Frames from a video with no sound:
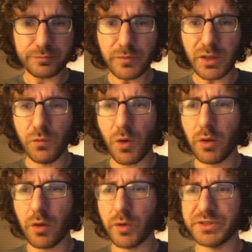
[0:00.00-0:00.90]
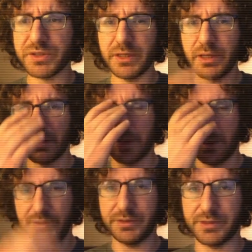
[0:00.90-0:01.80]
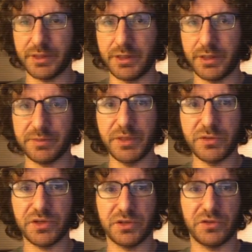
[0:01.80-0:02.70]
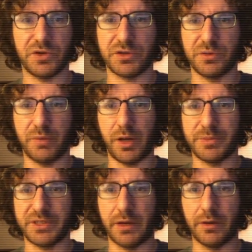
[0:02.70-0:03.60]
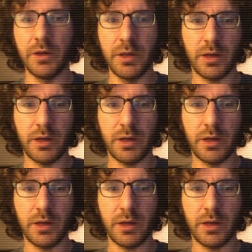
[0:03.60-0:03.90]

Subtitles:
And what we're seeing here is some interesting structure pops out